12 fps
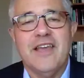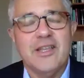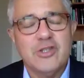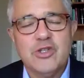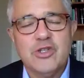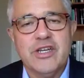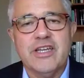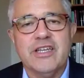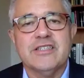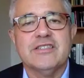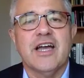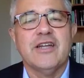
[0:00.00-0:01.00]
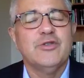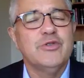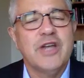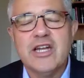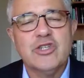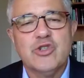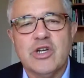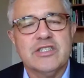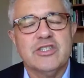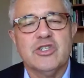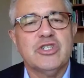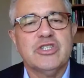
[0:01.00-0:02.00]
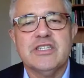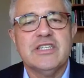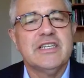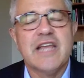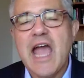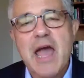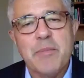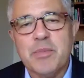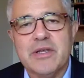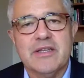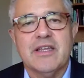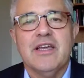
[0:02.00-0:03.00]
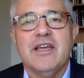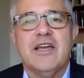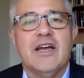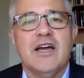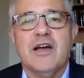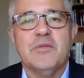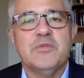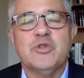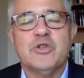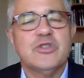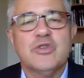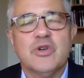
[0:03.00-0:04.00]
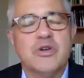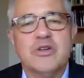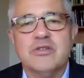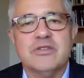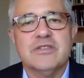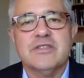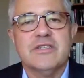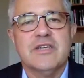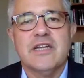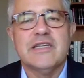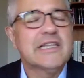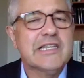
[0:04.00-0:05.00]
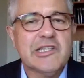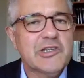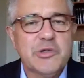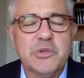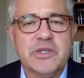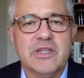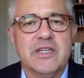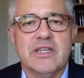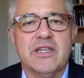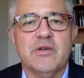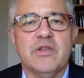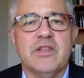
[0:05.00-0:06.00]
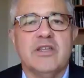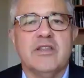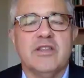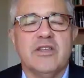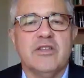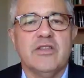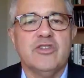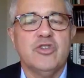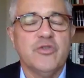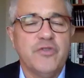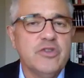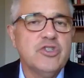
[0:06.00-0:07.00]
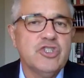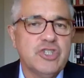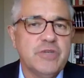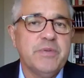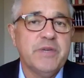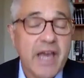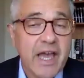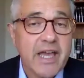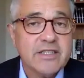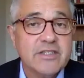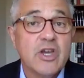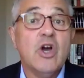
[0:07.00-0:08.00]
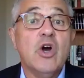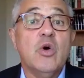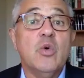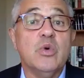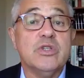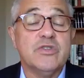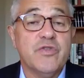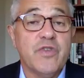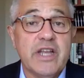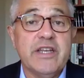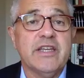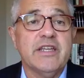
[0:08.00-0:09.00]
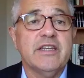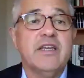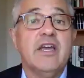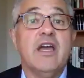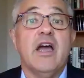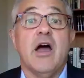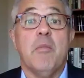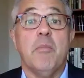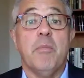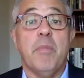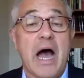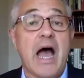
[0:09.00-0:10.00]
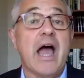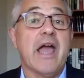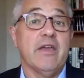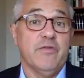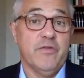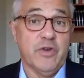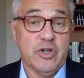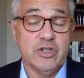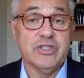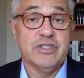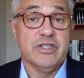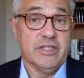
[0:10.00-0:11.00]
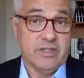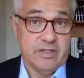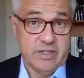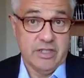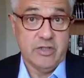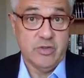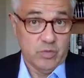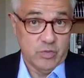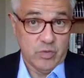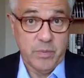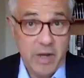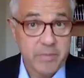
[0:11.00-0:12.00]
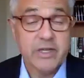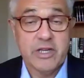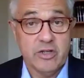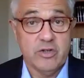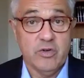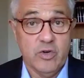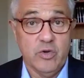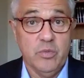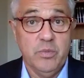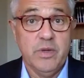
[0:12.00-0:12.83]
answer is I do not address it because it didn't happen. George Soros had nothing to do with it. The Fusion GPS was funded by first this Republican group,